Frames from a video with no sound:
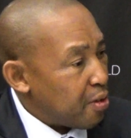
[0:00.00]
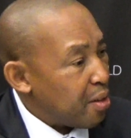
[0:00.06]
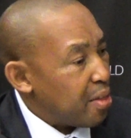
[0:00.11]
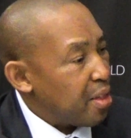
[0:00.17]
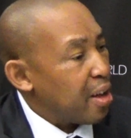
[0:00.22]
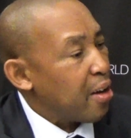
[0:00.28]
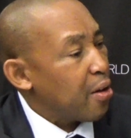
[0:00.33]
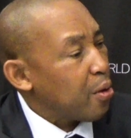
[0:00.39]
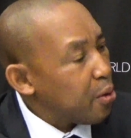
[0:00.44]

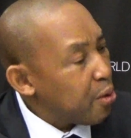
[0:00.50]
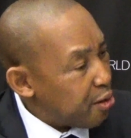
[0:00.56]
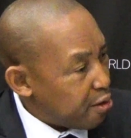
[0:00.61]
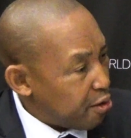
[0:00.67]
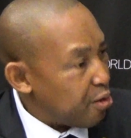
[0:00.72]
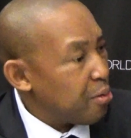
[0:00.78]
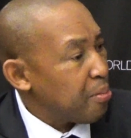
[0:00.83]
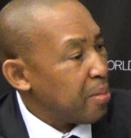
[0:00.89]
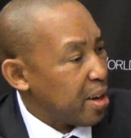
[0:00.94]
the road
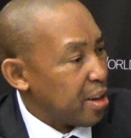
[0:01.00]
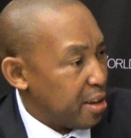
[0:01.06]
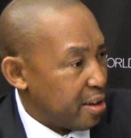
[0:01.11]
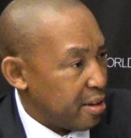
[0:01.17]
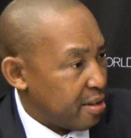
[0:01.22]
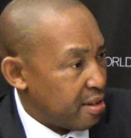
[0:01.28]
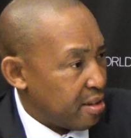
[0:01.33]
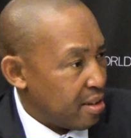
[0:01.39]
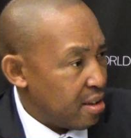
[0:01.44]
to
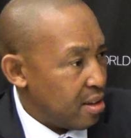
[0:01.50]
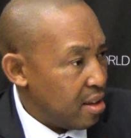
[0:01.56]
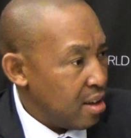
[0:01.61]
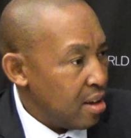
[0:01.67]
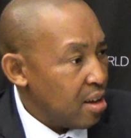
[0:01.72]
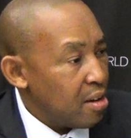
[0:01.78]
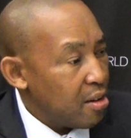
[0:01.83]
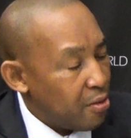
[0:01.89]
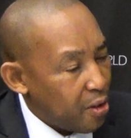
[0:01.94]
market.
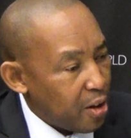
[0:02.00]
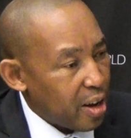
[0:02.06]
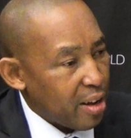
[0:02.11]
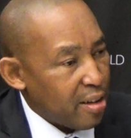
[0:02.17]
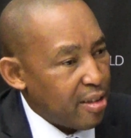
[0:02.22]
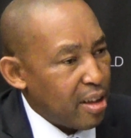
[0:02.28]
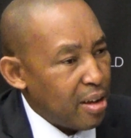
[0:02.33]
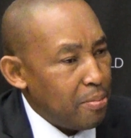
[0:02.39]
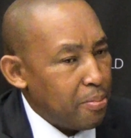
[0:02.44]
For
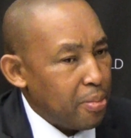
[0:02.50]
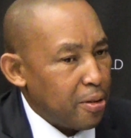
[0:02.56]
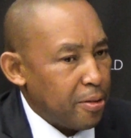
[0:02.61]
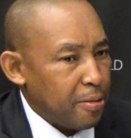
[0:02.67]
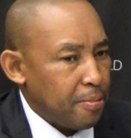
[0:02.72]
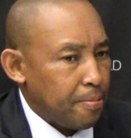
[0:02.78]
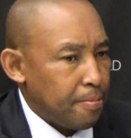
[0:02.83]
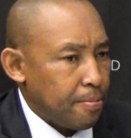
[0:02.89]
example,